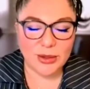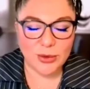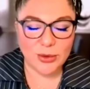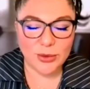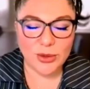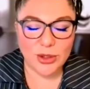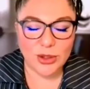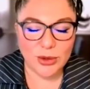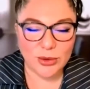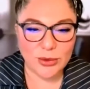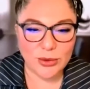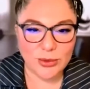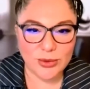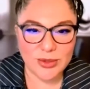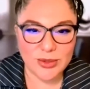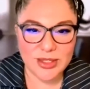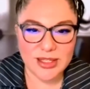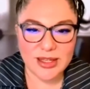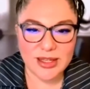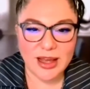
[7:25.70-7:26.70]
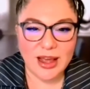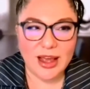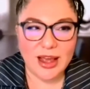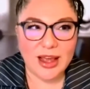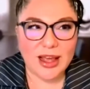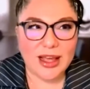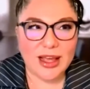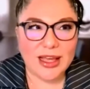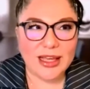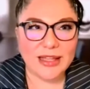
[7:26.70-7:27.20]
use,
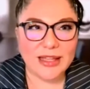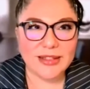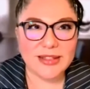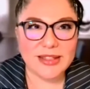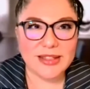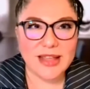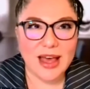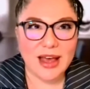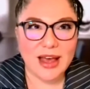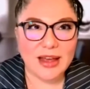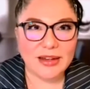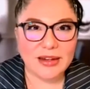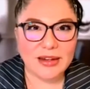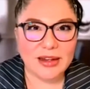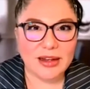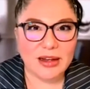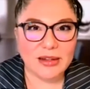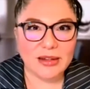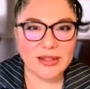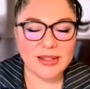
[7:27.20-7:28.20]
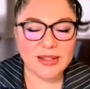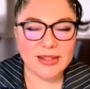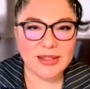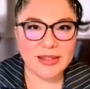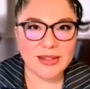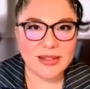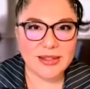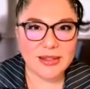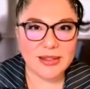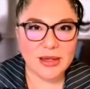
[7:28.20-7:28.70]
is that a
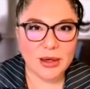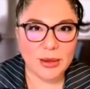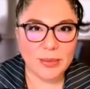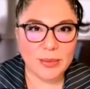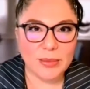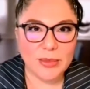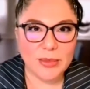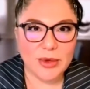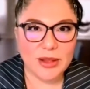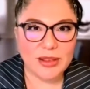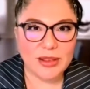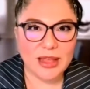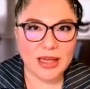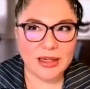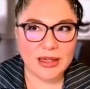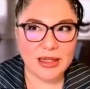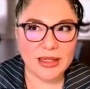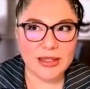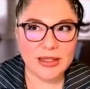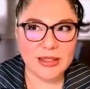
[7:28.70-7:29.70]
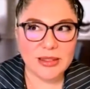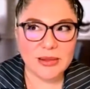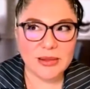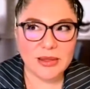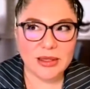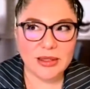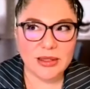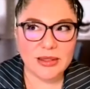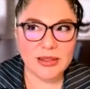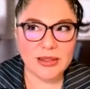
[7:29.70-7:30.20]
system that
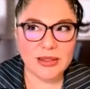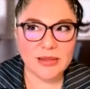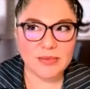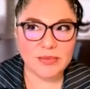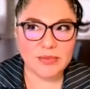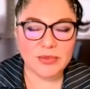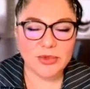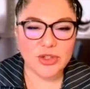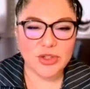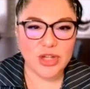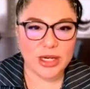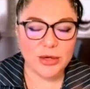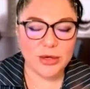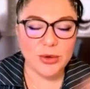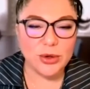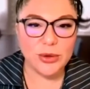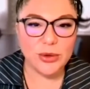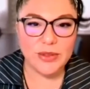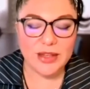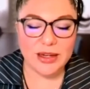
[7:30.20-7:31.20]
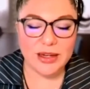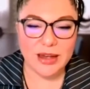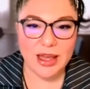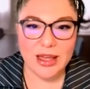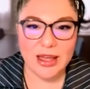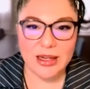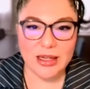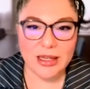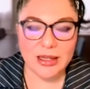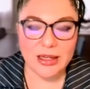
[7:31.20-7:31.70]
is general that
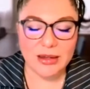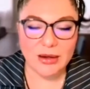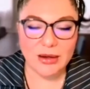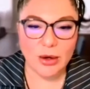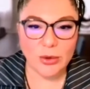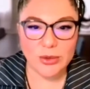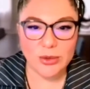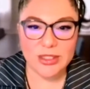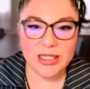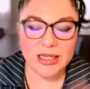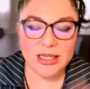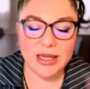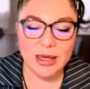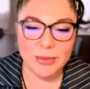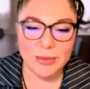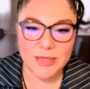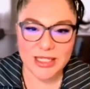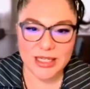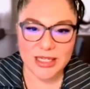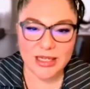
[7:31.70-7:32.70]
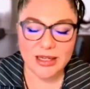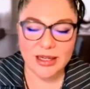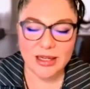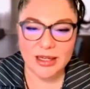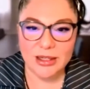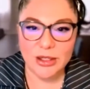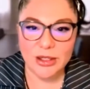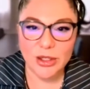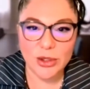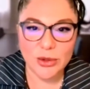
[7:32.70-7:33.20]
any ODMD can
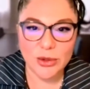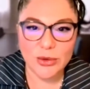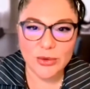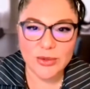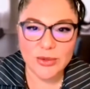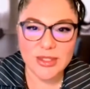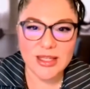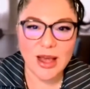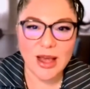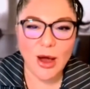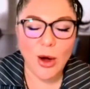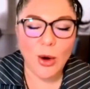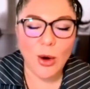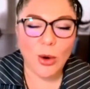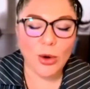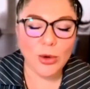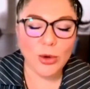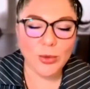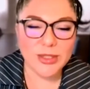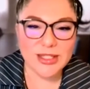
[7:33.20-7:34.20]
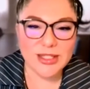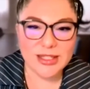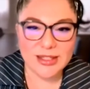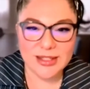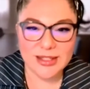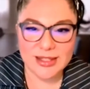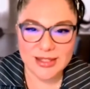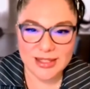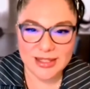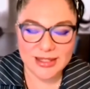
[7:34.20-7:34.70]
use, or was this a
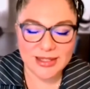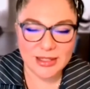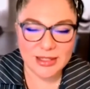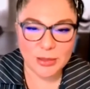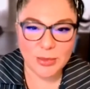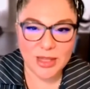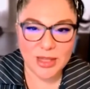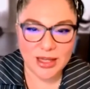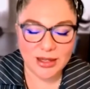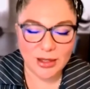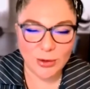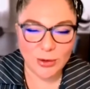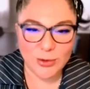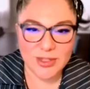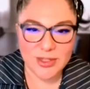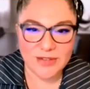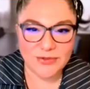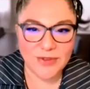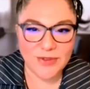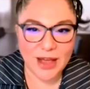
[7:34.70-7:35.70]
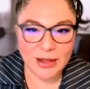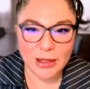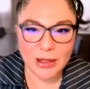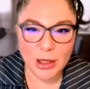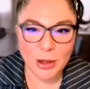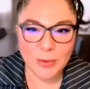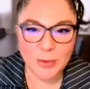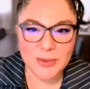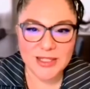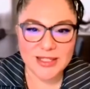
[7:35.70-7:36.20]
system that you
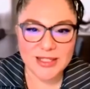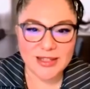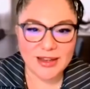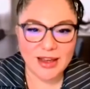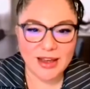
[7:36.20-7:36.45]
developed?